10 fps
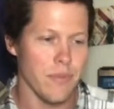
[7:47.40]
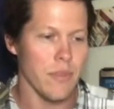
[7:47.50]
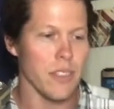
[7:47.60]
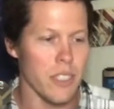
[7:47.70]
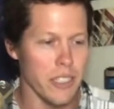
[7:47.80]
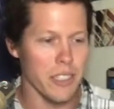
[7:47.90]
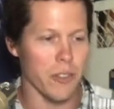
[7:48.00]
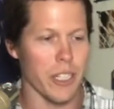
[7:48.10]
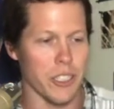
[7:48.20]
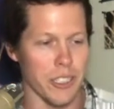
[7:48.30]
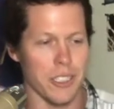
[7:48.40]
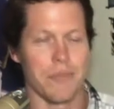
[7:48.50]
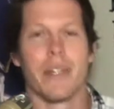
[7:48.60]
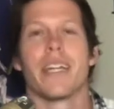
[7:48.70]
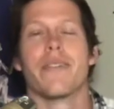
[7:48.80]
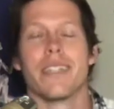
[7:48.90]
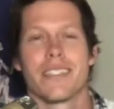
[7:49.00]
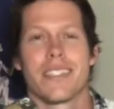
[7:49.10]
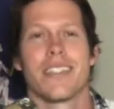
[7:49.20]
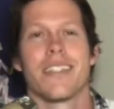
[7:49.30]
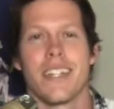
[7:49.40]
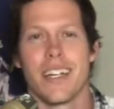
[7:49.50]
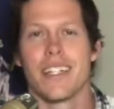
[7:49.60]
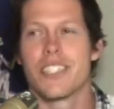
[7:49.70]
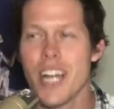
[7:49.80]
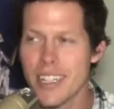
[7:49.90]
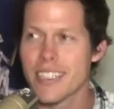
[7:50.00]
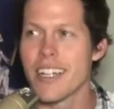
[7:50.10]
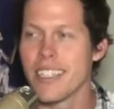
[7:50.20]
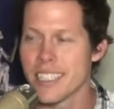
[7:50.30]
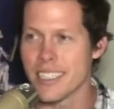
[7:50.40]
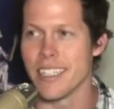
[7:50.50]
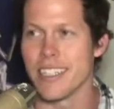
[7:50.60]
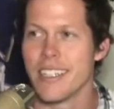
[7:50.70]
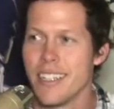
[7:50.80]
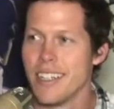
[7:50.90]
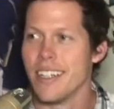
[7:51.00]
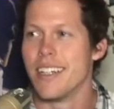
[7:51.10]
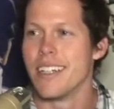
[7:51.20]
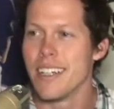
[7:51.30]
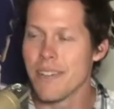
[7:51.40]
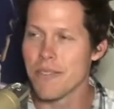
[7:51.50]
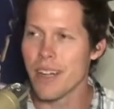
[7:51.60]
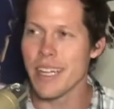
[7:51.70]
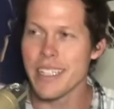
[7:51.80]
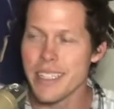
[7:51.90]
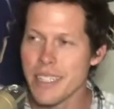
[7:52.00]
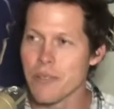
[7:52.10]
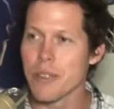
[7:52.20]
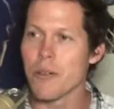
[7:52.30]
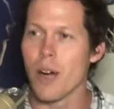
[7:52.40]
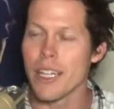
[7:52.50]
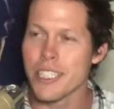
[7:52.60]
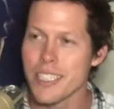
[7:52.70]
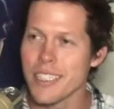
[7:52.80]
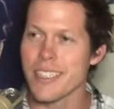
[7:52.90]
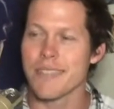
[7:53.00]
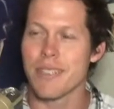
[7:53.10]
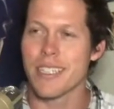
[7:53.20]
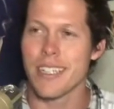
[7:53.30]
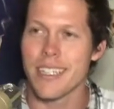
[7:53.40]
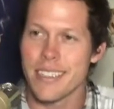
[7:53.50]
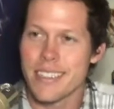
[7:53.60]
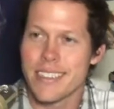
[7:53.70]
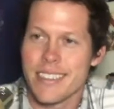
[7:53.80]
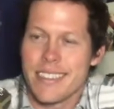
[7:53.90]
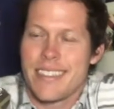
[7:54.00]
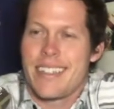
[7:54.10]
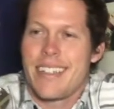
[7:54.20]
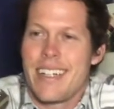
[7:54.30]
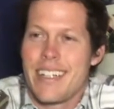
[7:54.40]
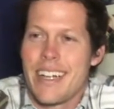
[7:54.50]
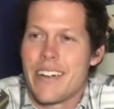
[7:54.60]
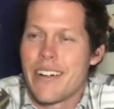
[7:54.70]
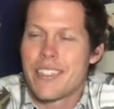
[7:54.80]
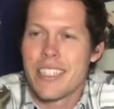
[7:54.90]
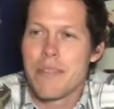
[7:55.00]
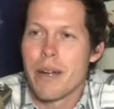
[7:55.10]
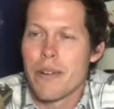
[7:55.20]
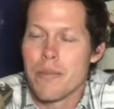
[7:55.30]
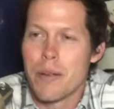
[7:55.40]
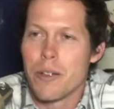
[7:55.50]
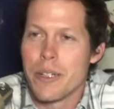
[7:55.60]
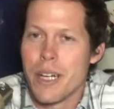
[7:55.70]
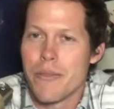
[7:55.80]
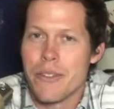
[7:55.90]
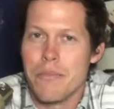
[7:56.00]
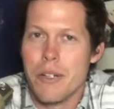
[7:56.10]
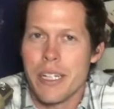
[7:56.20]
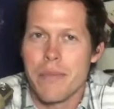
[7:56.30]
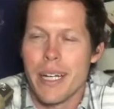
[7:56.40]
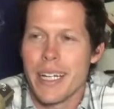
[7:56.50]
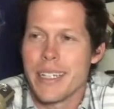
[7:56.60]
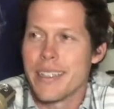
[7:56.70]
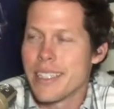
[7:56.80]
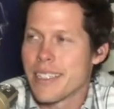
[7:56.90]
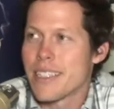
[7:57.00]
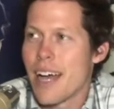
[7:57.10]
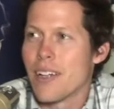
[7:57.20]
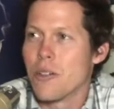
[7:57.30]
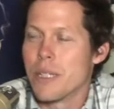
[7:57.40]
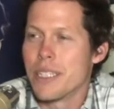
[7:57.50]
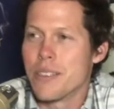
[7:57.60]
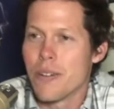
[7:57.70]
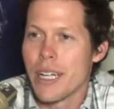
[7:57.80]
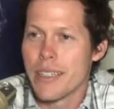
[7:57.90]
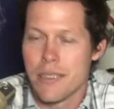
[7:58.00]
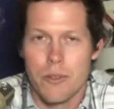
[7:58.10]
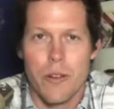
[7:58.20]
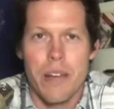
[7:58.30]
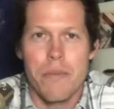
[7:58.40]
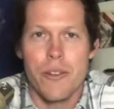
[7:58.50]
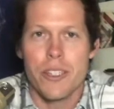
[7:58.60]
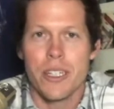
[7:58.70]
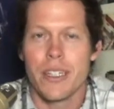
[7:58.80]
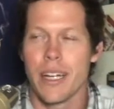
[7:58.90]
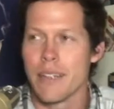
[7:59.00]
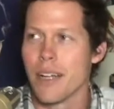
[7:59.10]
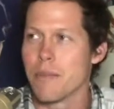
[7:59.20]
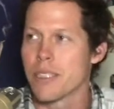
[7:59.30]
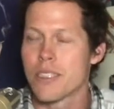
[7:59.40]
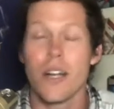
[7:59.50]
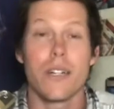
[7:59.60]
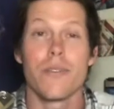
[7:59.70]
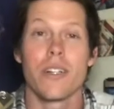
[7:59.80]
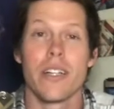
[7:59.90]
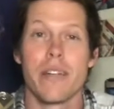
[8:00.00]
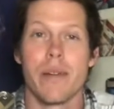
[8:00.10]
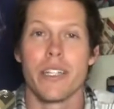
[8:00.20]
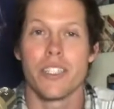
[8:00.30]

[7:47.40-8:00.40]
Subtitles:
Goodness gracious. But anyways, Jack Skellington. I need to rewatch it because I've seen it, but I remember enough. The Boogeyman, This Is Halloween, like some great music. I'm a sucker for claymation